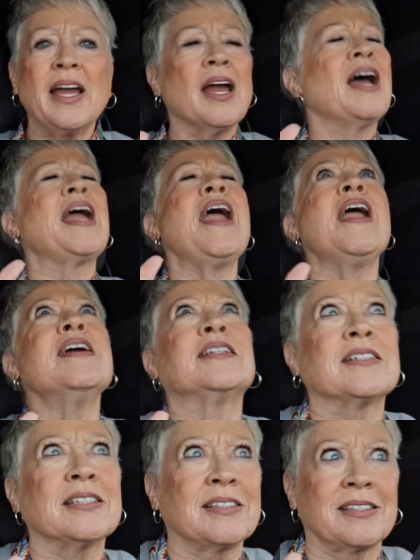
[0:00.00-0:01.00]

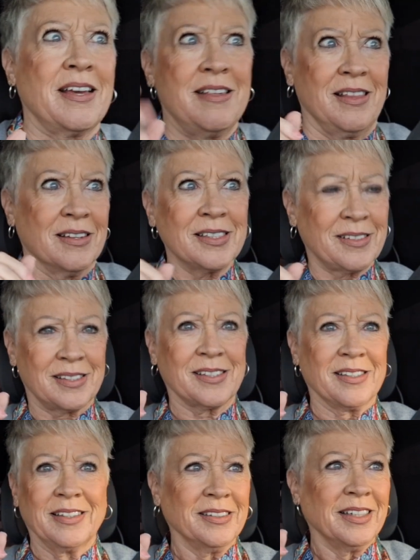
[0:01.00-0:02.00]
hate to say this
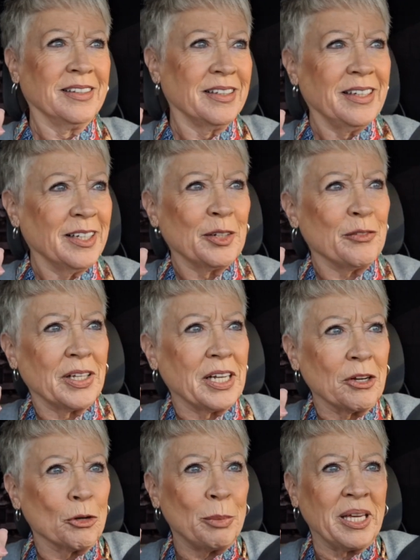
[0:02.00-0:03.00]
in a
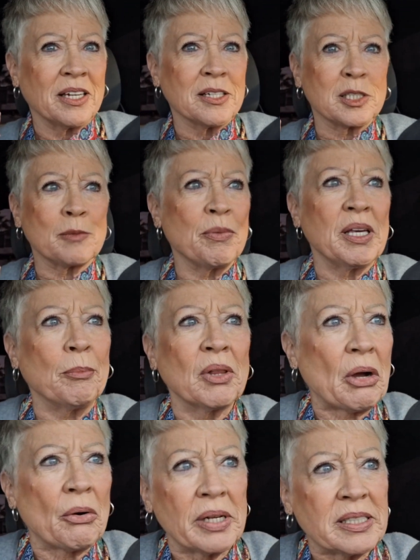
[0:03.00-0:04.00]
video because people
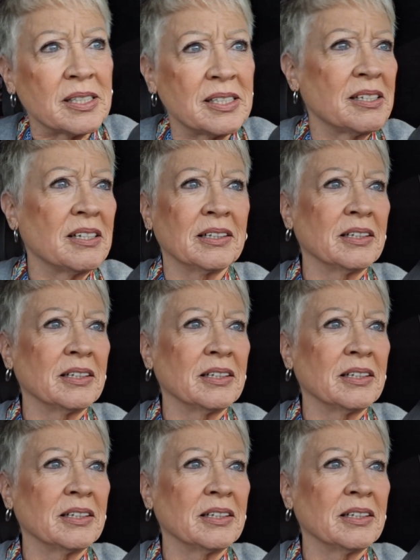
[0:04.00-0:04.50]
always